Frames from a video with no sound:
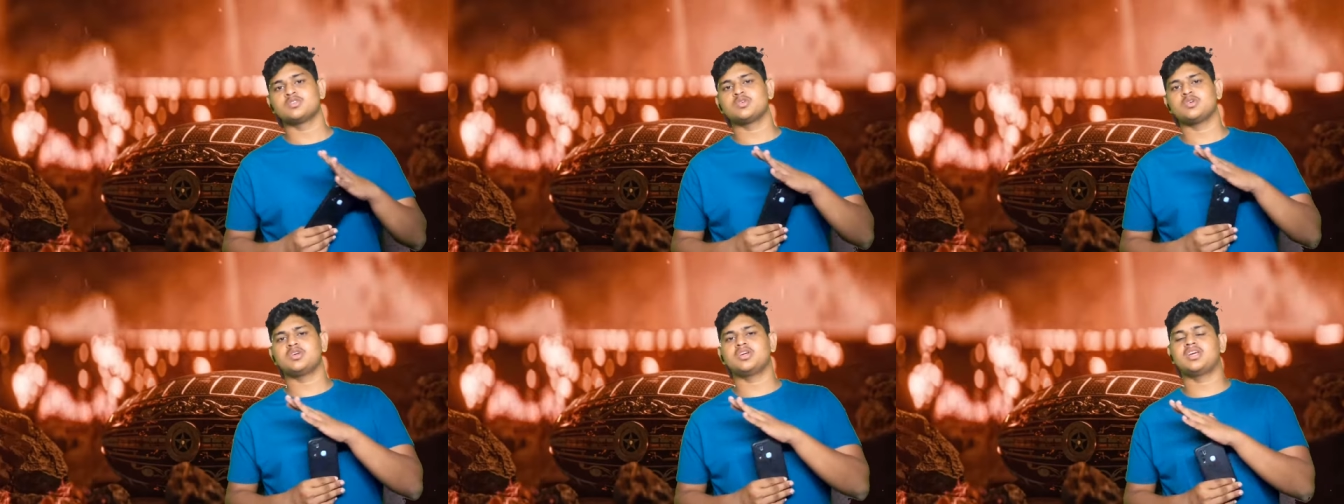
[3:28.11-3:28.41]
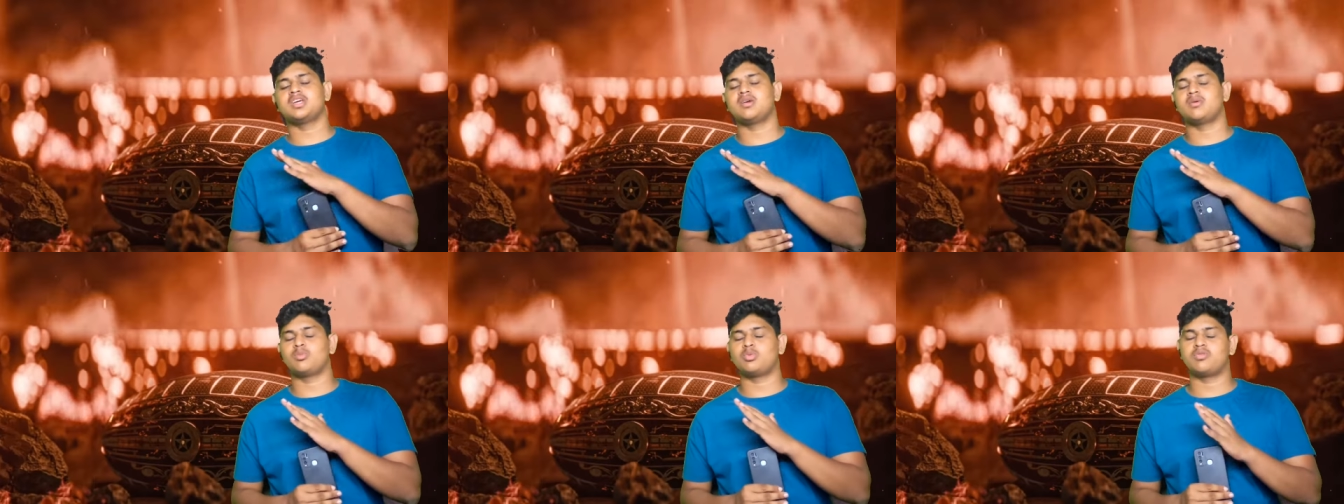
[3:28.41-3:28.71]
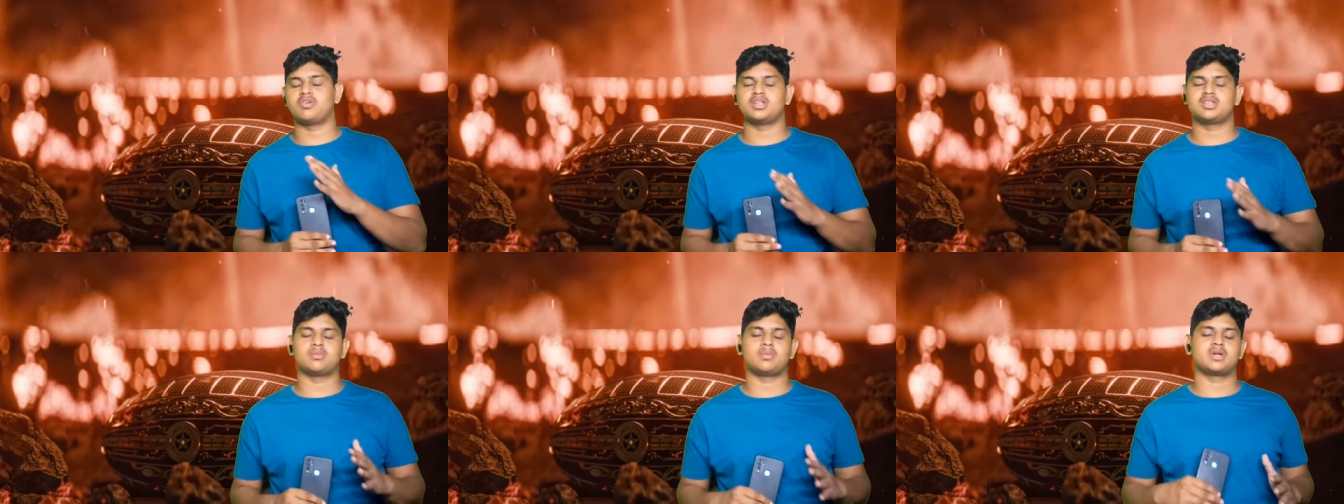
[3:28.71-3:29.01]
So a
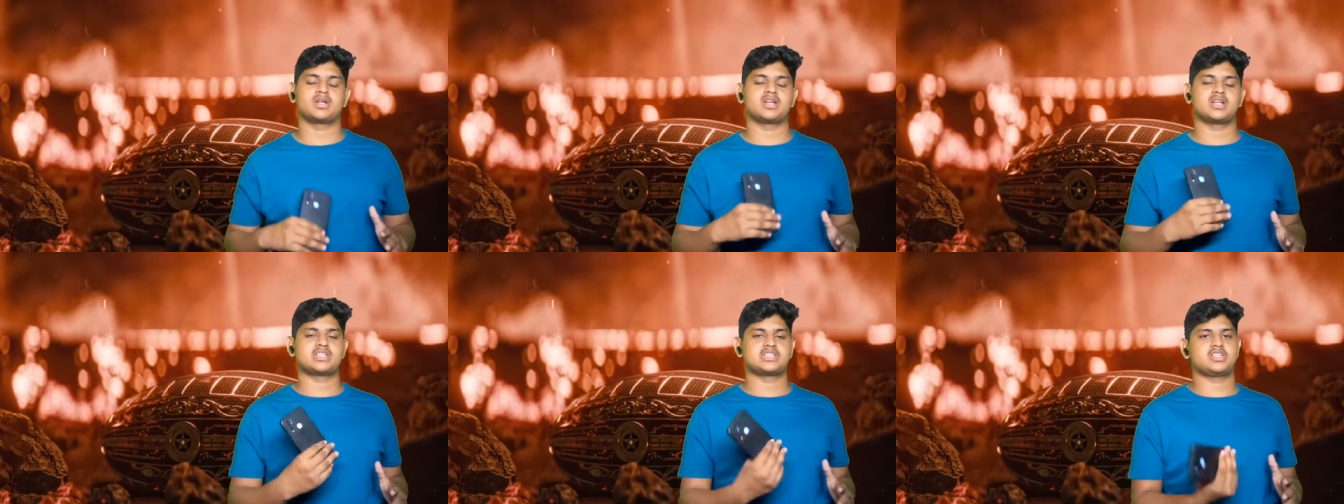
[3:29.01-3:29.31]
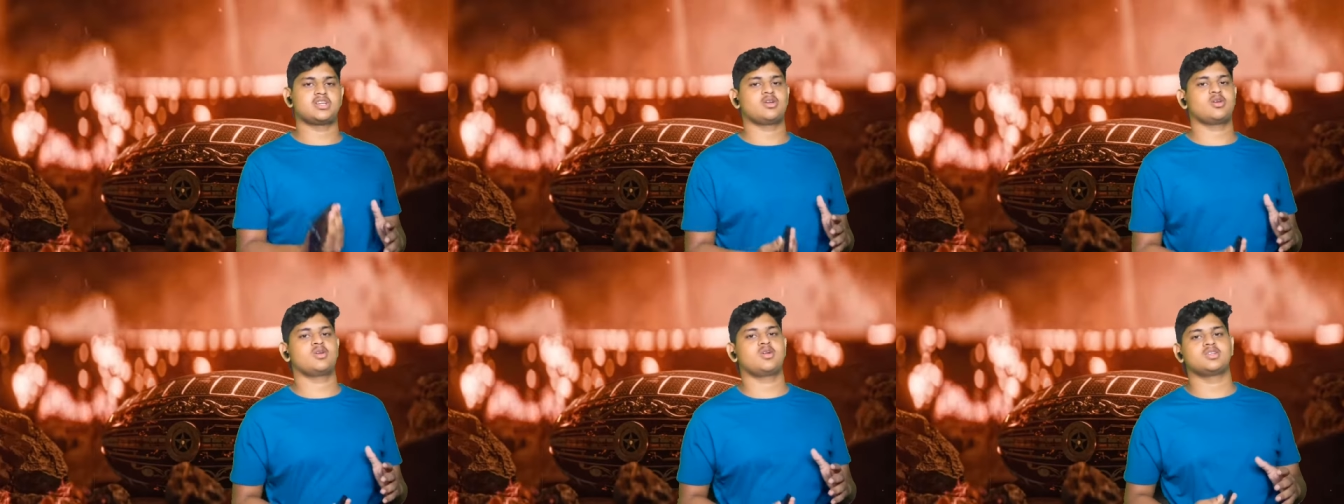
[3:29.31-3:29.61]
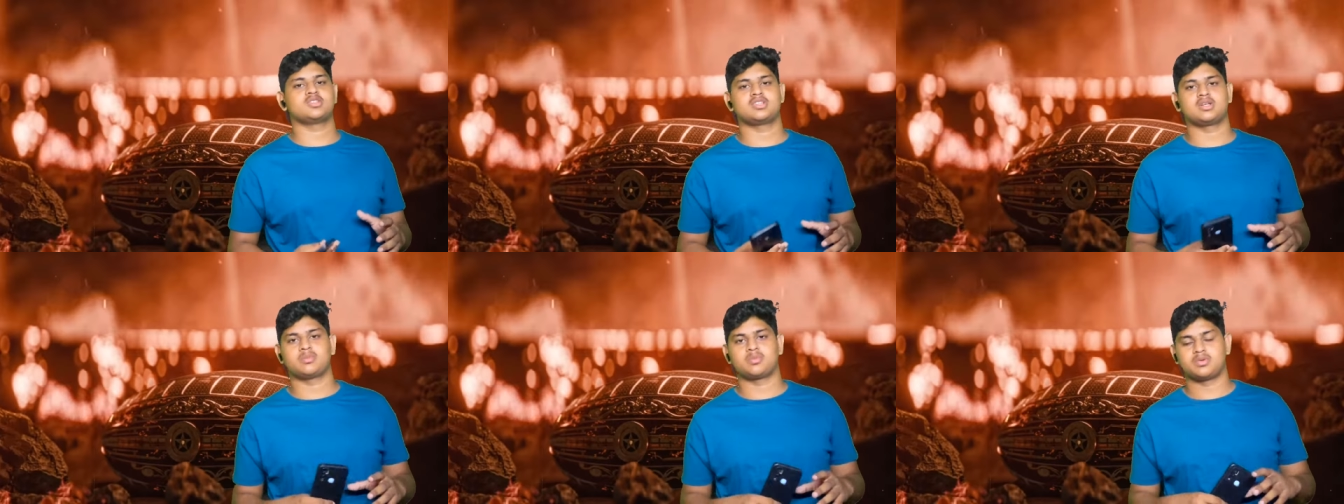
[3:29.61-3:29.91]
movie to my next year
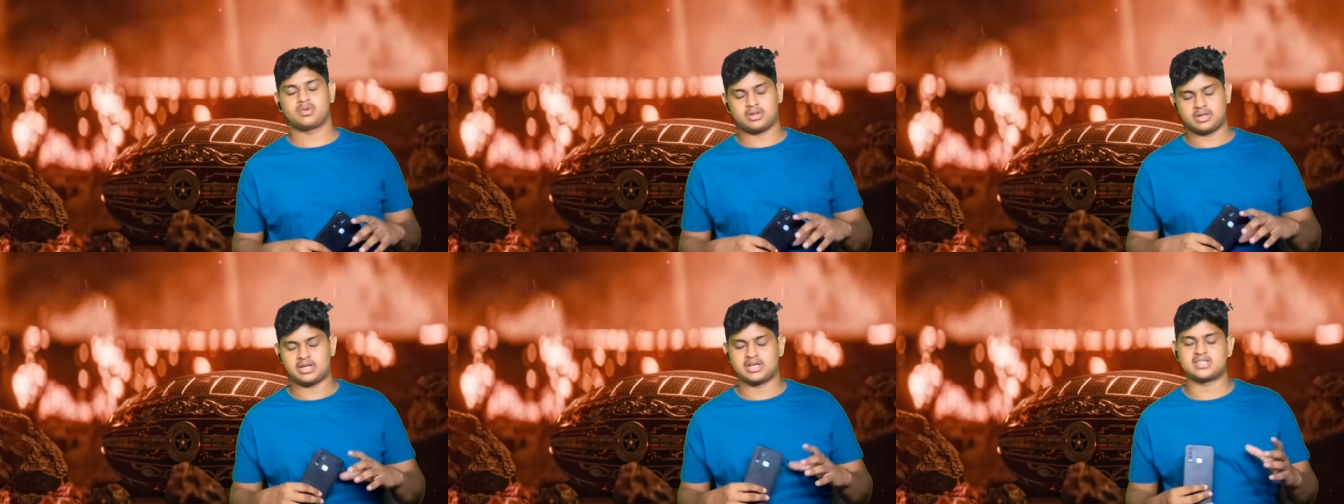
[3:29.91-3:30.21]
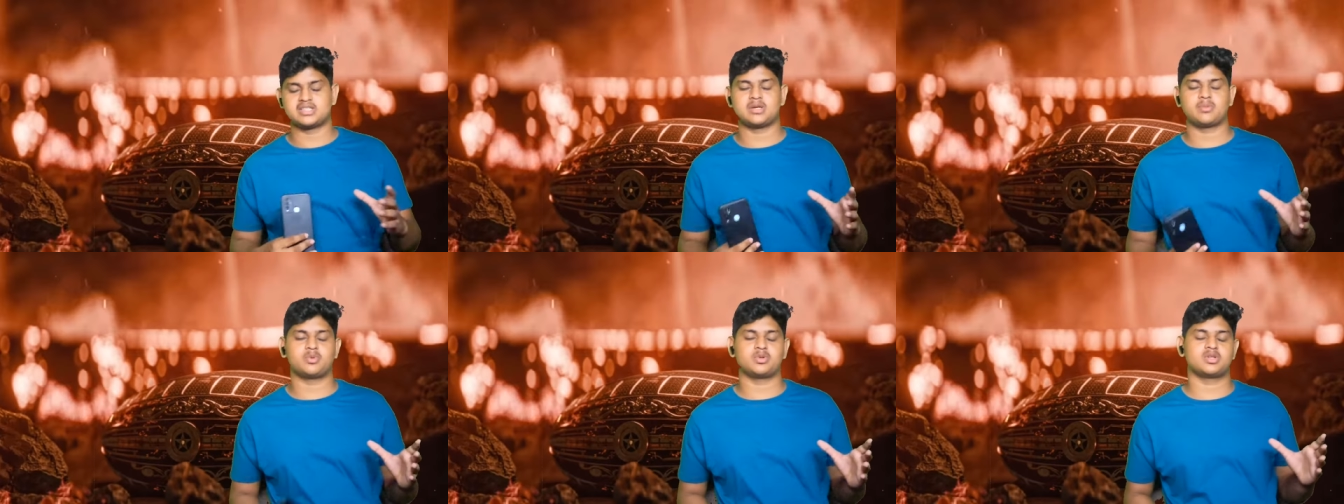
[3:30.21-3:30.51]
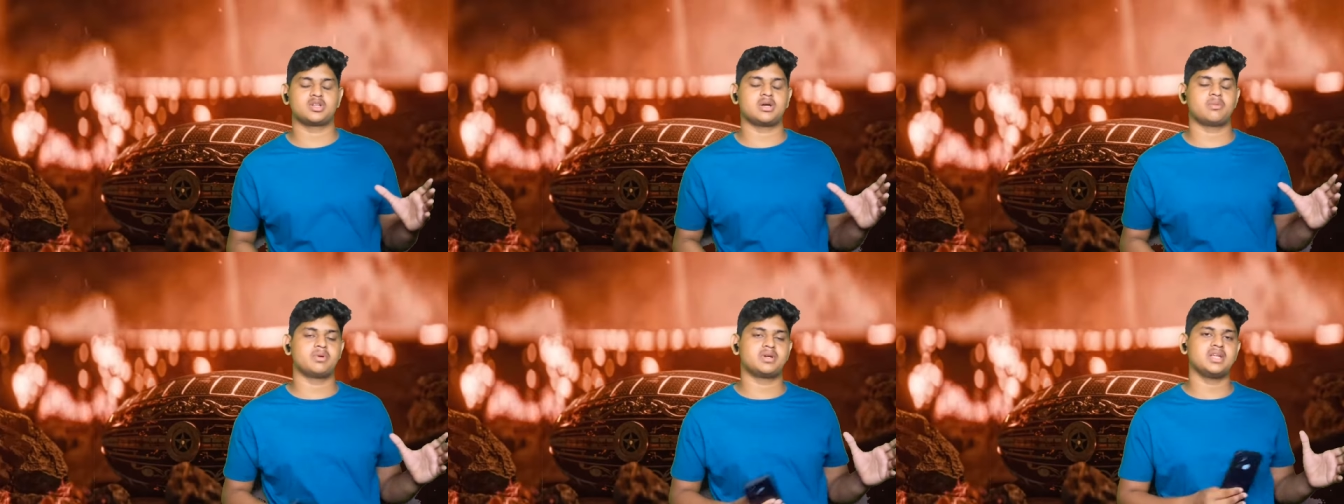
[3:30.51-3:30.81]
launch release
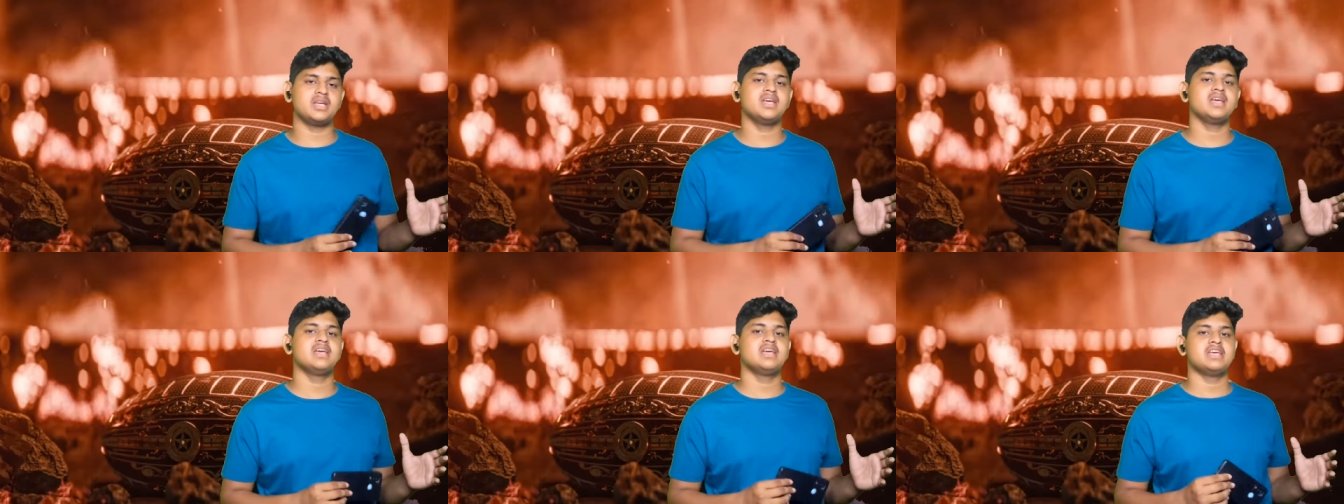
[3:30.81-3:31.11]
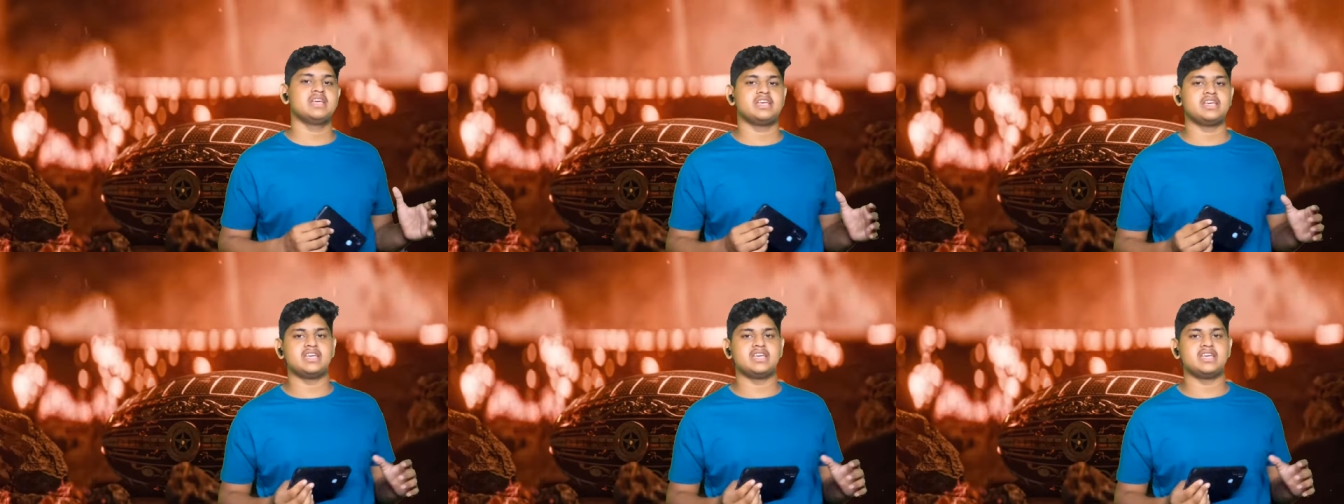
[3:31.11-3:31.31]
upon Gabati,